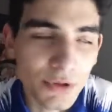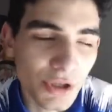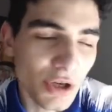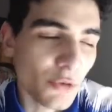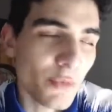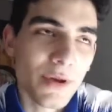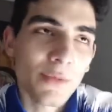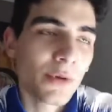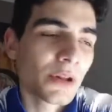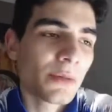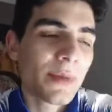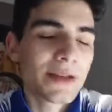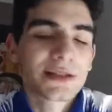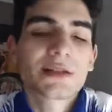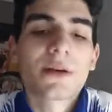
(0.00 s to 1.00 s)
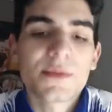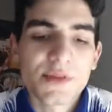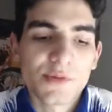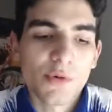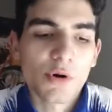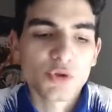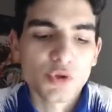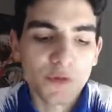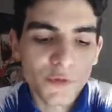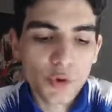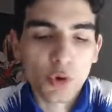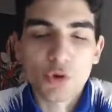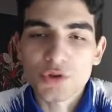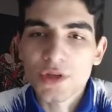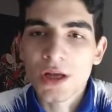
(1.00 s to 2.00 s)
You know, we're one of the best clubs in the world. So, of
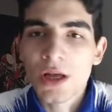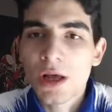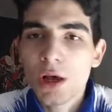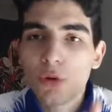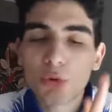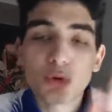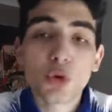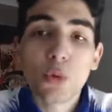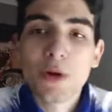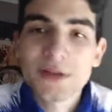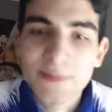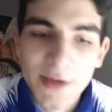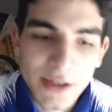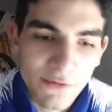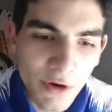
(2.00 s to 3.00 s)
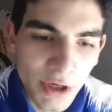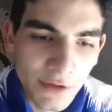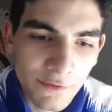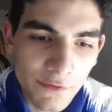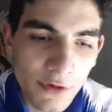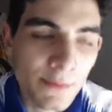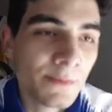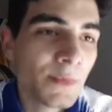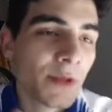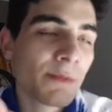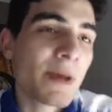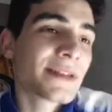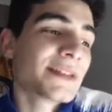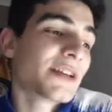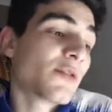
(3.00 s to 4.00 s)
course, would always be in the running for him.
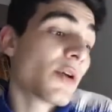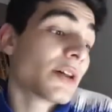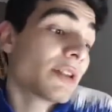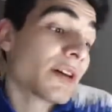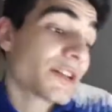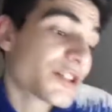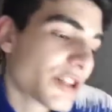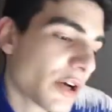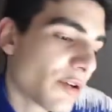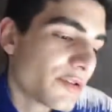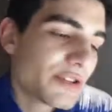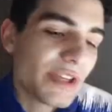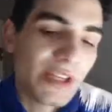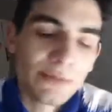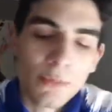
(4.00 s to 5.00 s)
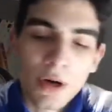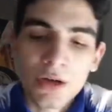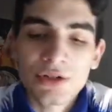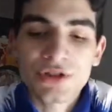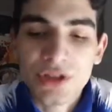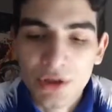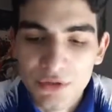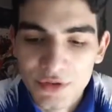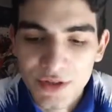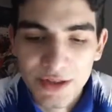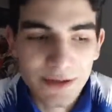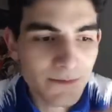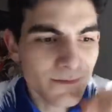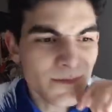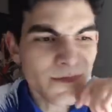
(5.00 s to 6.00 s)
Messi quite likes Chelsea. He admires
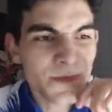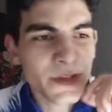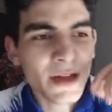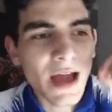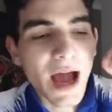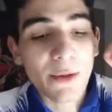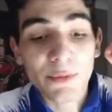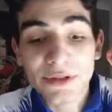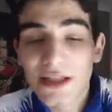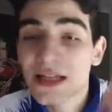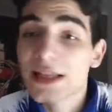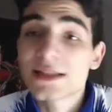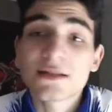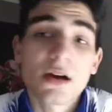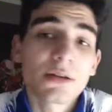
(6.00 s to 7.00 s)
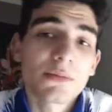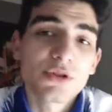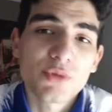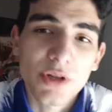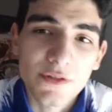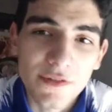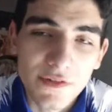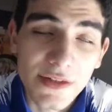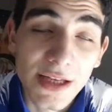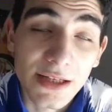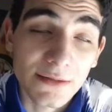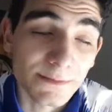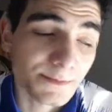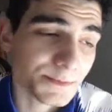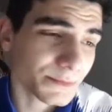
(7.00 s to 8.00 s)
Chelsea. And we nearly signed him in 2015.